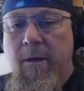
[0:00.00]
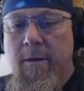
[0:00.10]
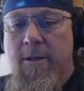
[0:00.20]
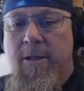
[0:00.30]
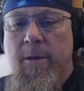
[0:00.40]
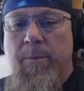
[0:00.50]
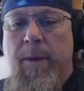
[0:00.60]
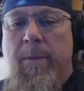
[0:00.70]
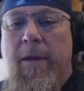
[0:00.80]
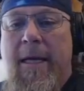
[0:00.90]
Some
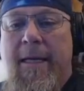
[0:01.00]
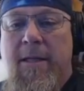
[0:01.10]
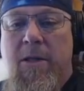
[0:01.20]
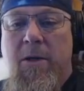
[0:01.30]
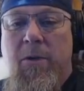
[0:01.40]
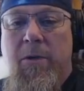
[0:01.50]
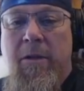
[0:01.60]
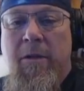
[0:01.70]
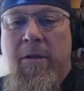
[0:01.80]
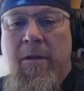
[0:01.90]
people like it toned.
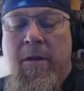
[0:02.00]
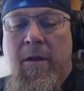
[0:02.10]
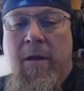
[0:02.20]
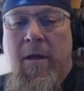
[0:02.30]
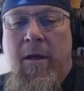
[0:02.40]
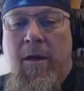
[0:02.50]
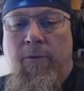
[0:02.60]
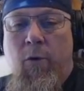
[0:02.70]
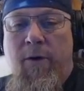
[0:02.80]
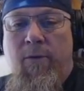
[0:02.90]

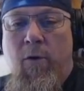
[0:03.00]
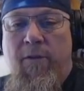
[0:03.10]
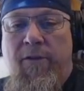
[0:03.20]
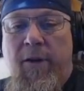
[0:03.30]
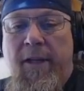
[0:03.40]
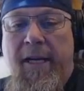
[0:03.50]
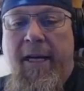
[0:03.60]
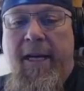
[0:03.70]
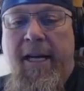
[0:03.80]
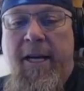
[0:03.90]
44 Philly
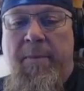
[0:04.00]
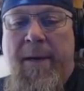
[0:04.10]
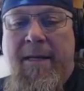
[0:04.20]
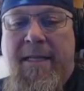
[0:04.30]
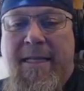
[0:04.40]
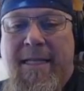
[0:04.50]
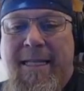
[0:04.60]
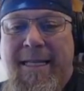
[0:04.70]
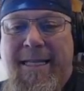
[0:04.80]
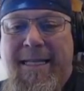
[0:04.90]
and an
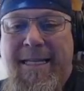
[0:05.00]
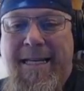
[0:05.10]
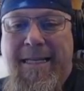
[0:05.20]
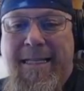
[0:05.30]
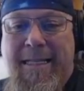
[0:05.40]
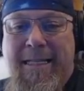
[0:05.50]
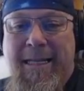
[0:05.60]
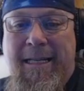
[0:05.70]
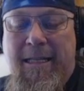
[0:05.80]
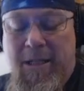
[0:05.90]

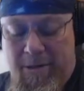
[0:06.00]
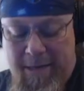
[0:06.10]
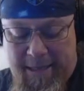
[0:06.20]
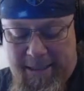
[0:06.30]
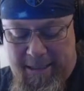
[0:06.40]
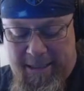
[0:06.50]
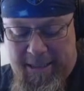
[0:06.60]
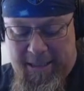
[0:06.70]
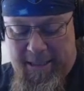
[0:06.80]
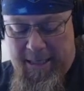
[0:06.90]
MS66, so that's
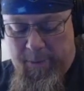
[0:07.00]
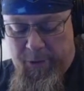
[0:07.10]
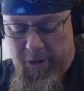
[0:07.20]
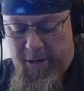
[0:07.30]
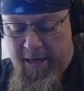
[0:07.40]
exceptionally